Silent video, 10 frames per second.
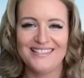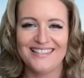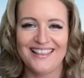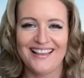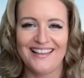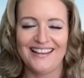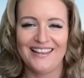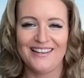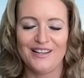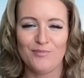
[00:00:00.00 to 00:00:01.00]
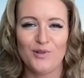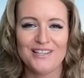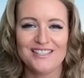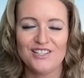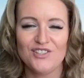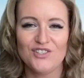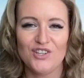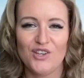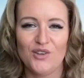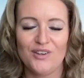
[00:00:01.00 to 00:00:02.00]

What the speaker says: to that. And blessings to you.